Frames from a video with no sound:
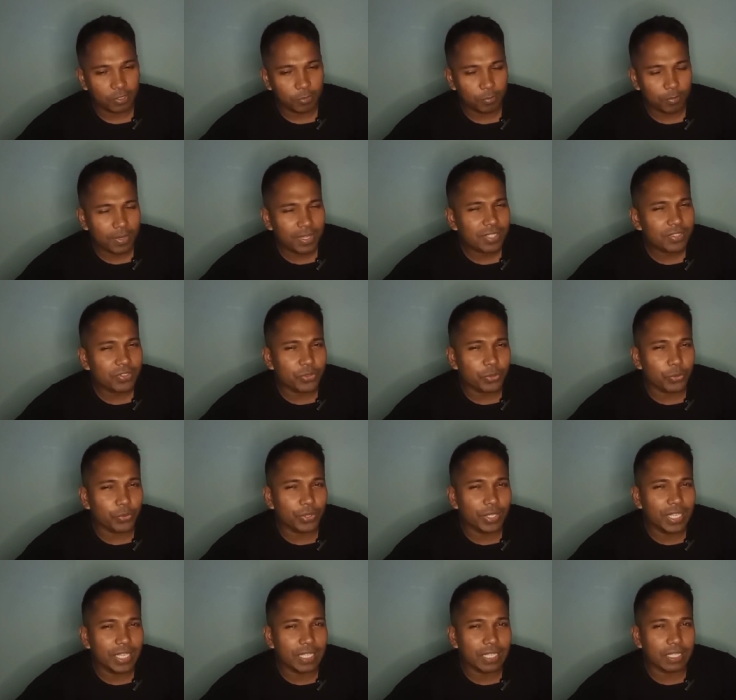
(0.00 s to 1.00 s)
You must
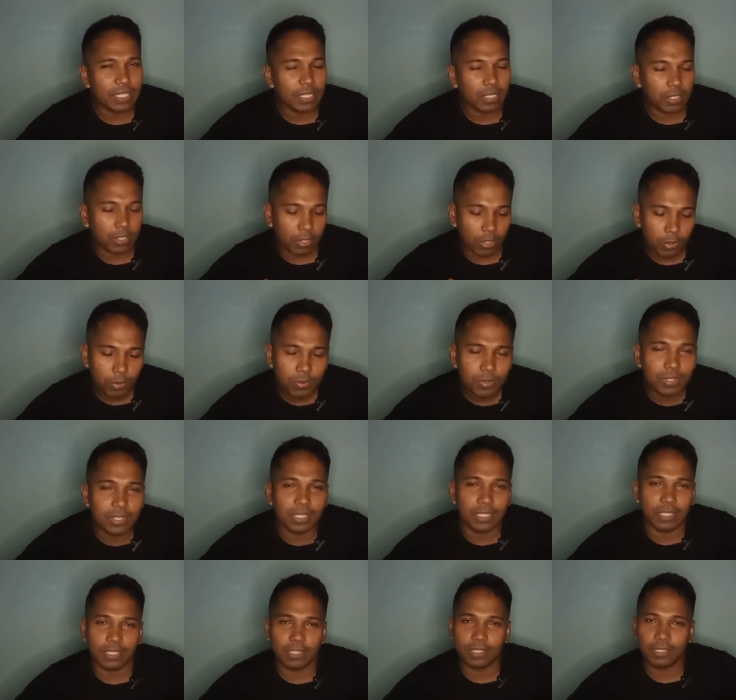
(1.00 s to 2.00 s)
read
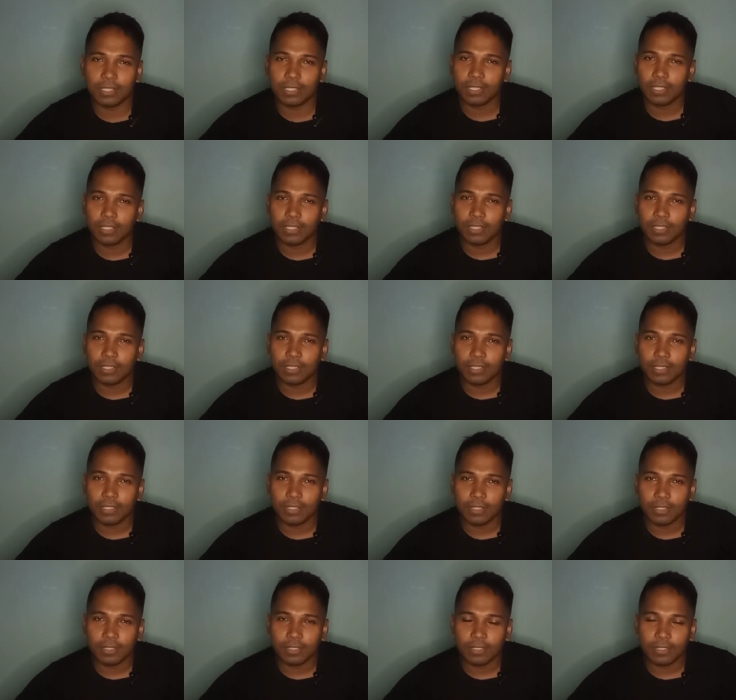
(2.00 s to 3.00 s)
closely
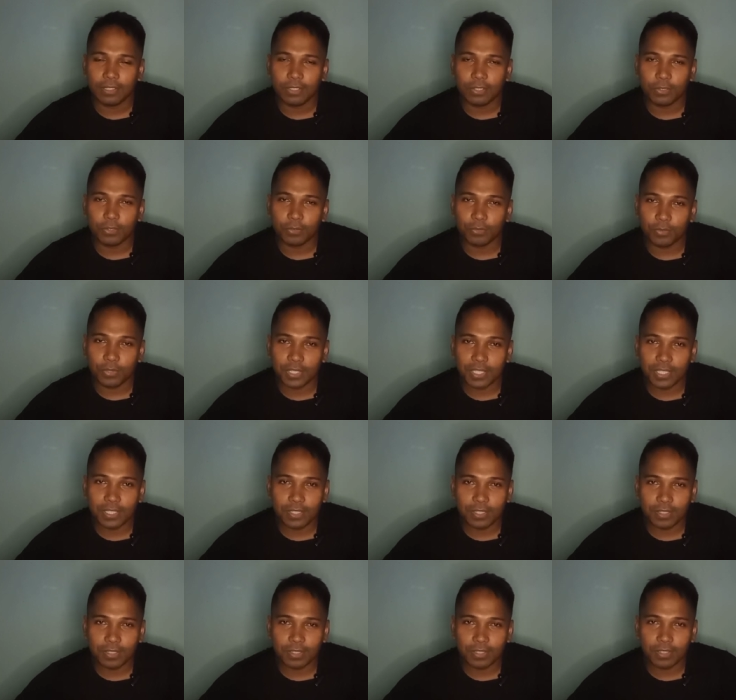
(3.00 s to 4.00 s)
your
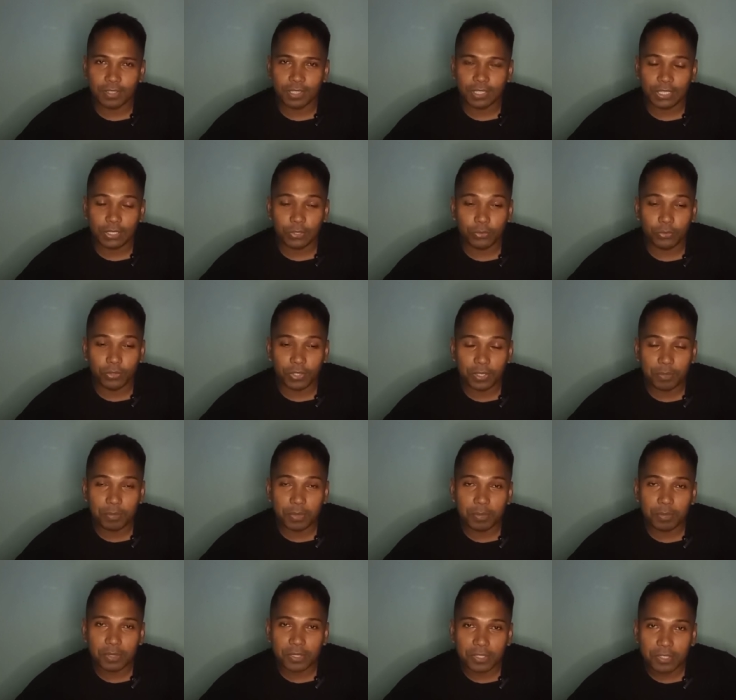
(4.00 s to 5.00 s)
visitor, your
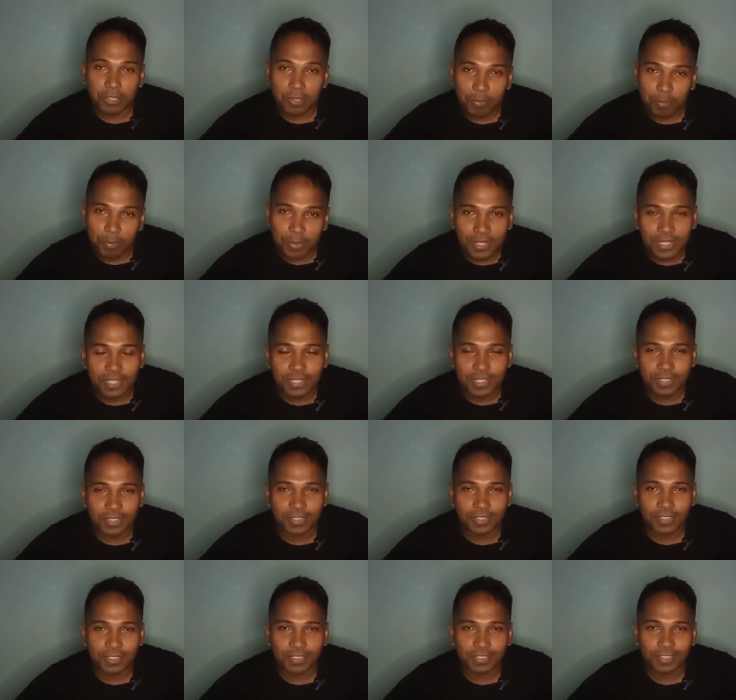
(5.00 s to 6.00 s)
Redbubble sub
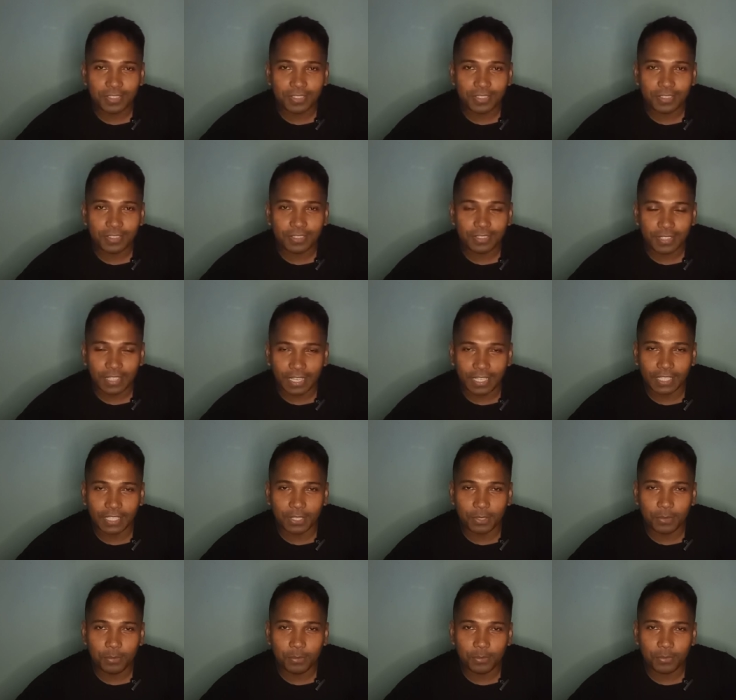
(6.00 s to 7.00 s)
visitor.
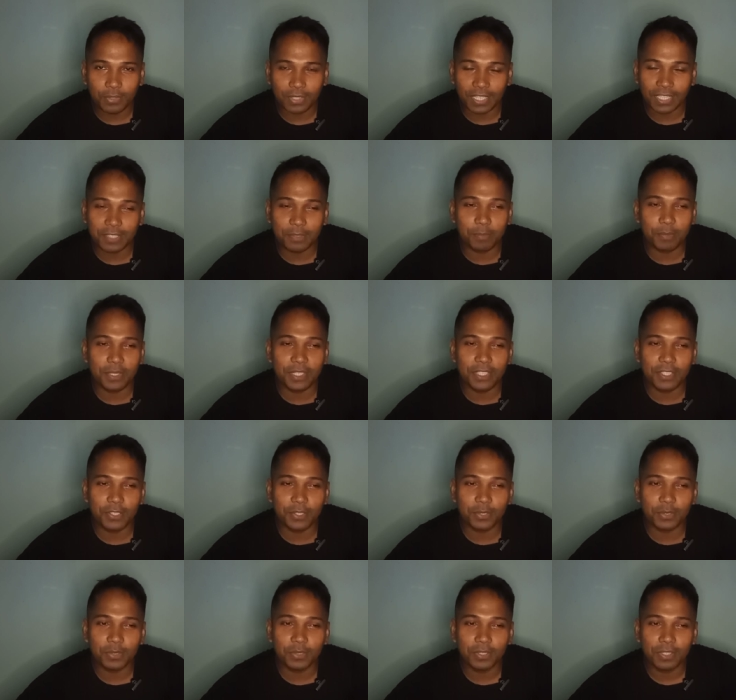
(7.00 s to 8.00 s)
Thank you. Next
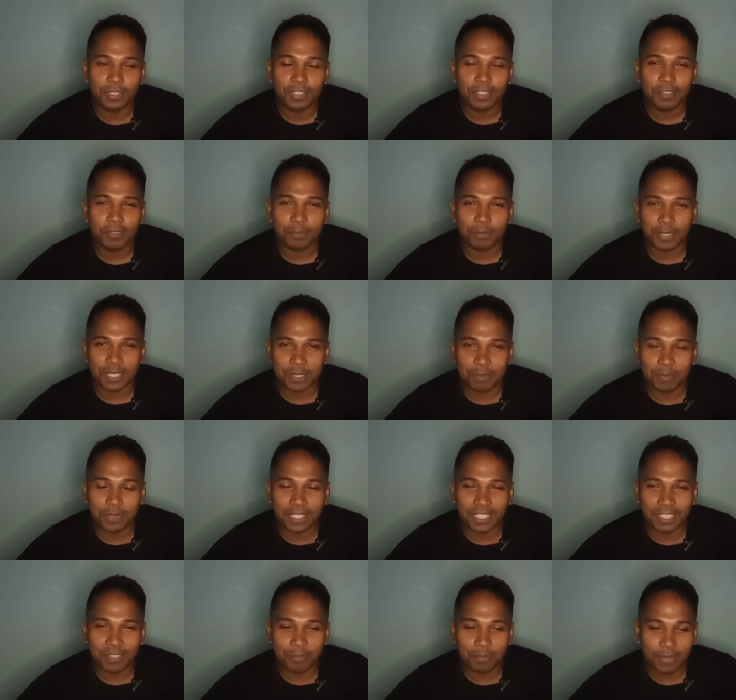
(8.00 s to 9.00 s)
video must
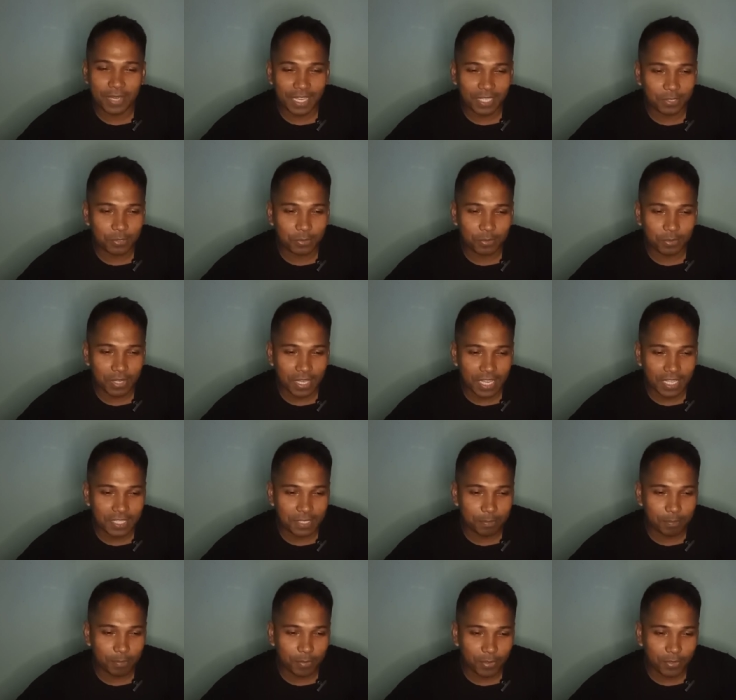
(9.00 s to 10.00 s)
become as soon
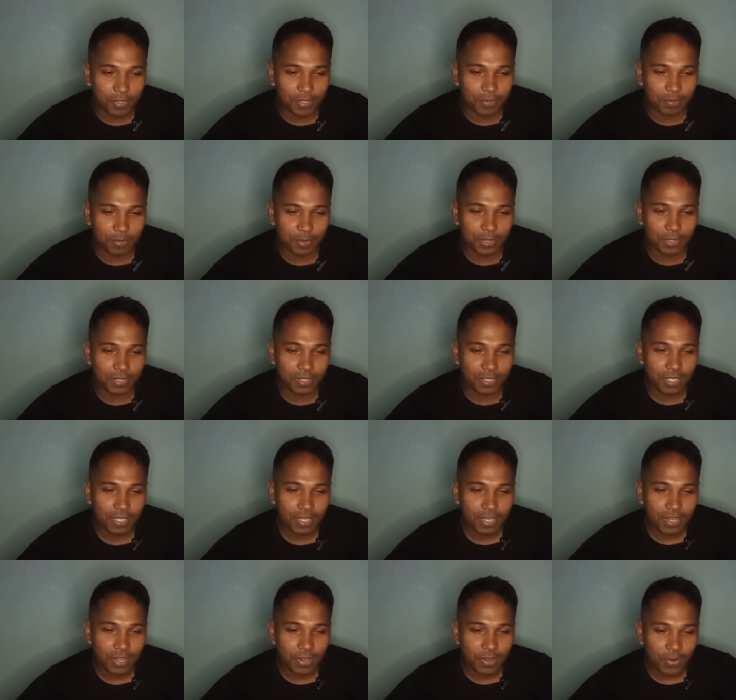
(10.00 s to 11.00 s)
as possible
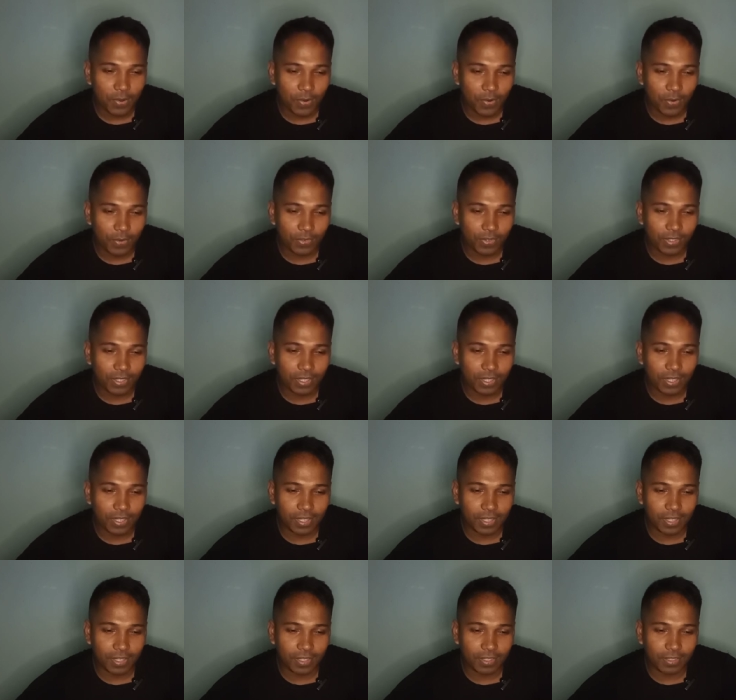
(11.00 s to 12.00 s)
on
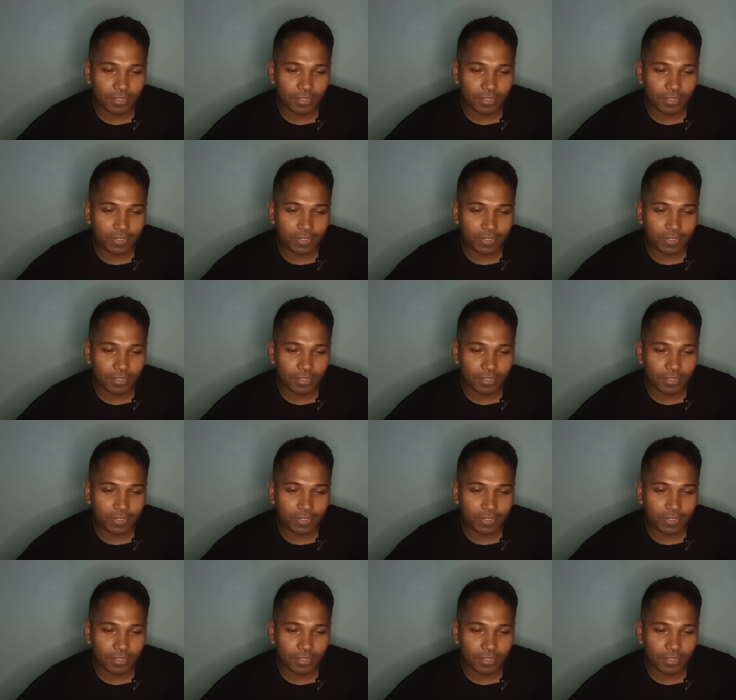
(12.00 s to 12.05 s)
